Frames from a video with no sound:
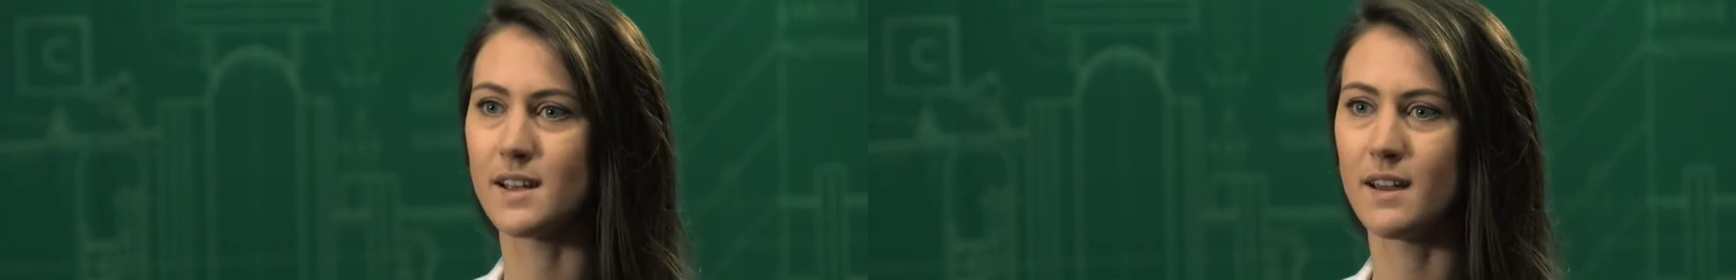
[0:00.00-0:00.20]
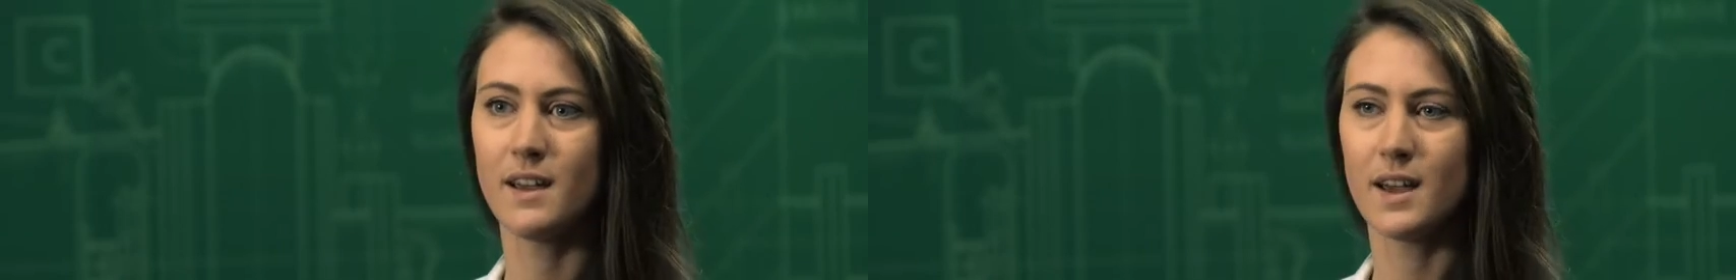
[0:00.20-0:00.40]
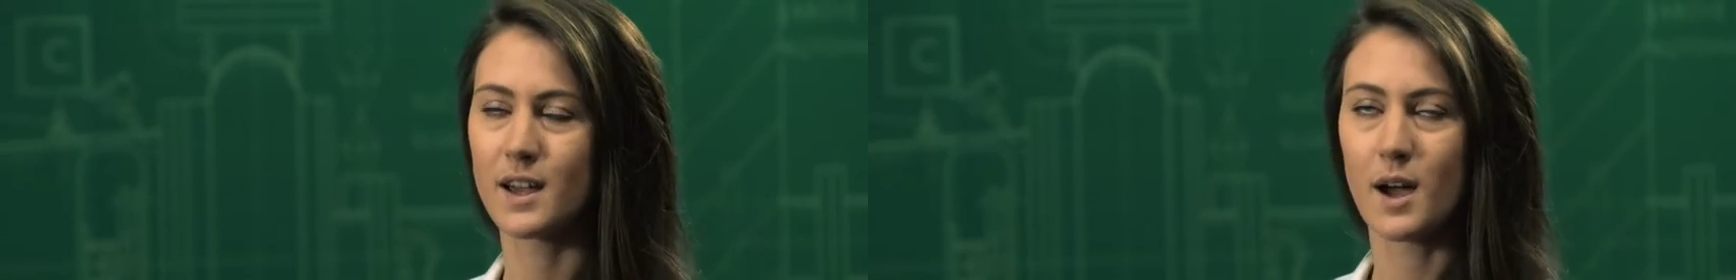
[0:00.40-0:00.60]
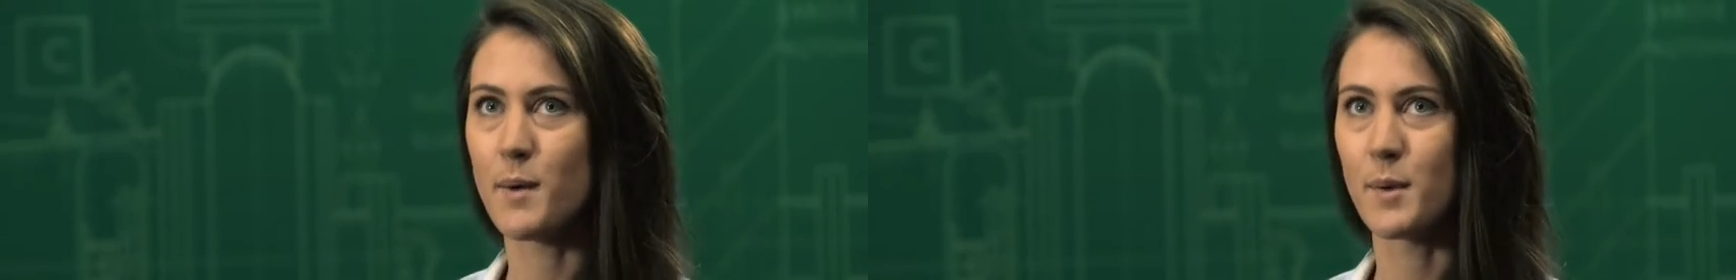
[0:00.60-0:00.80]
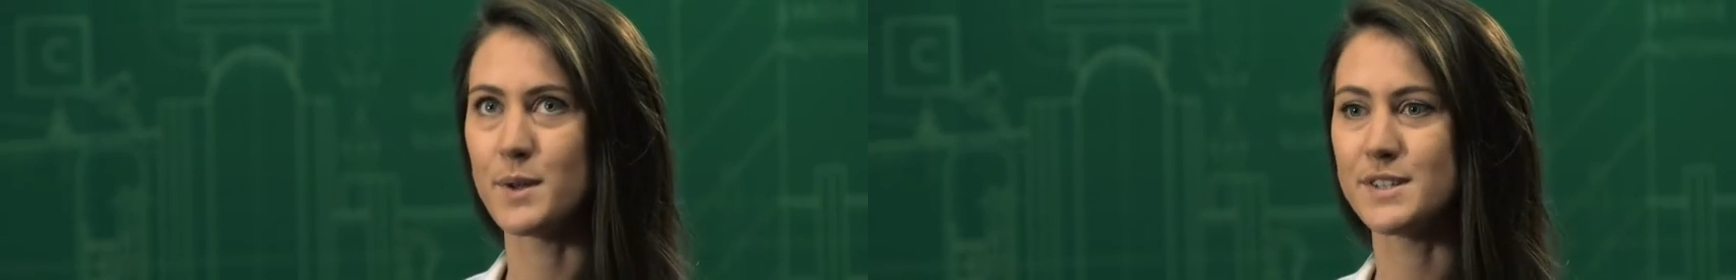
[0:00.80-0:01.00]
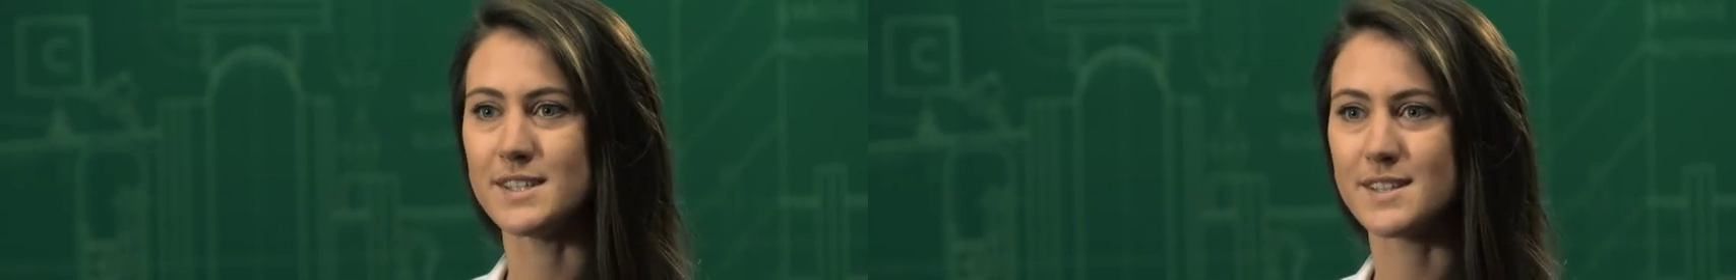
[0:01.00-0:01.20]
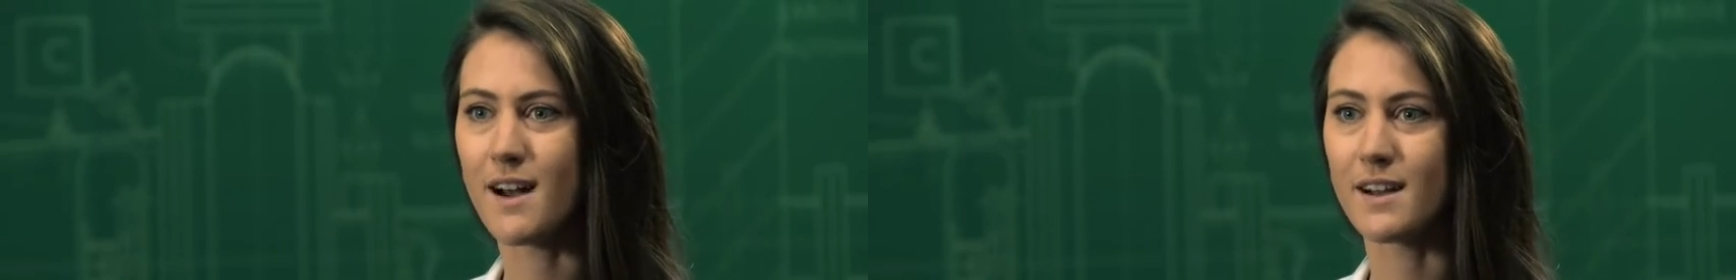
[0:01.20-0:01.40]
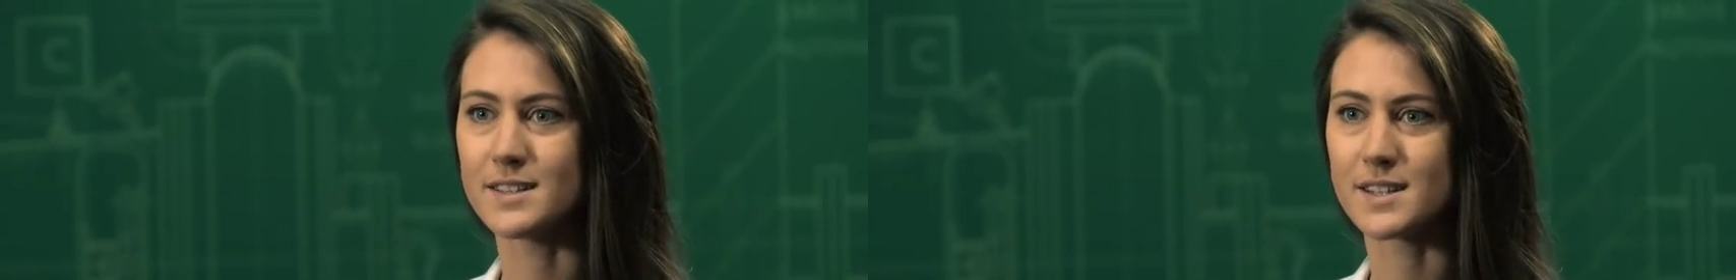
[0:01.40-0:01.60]
to come up with
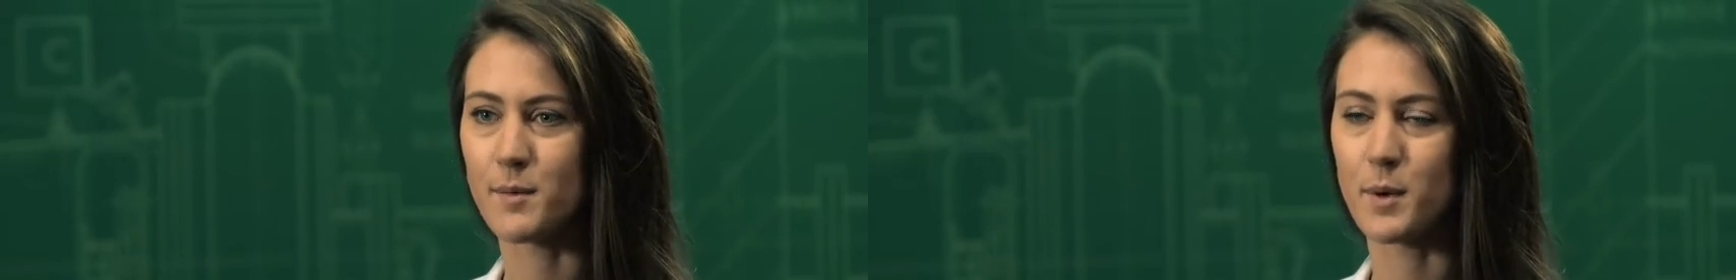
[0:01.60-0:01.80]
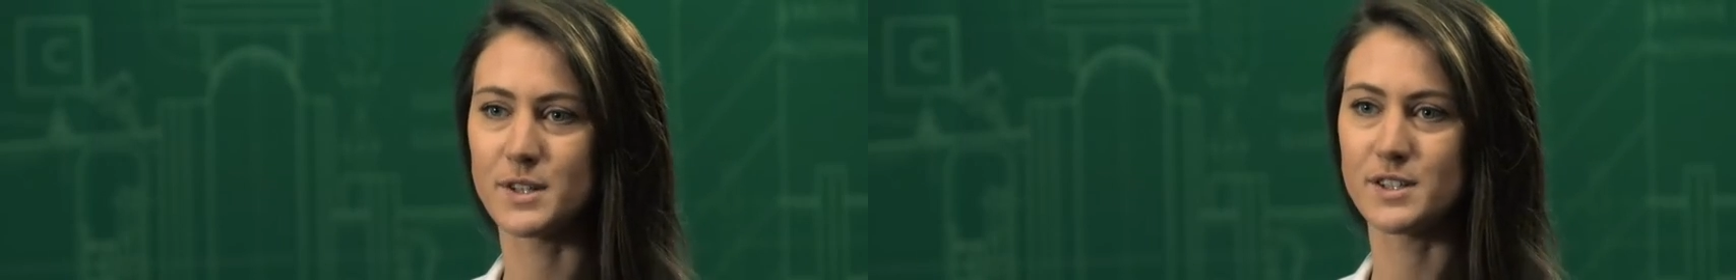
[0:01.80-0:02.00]
designs, come up with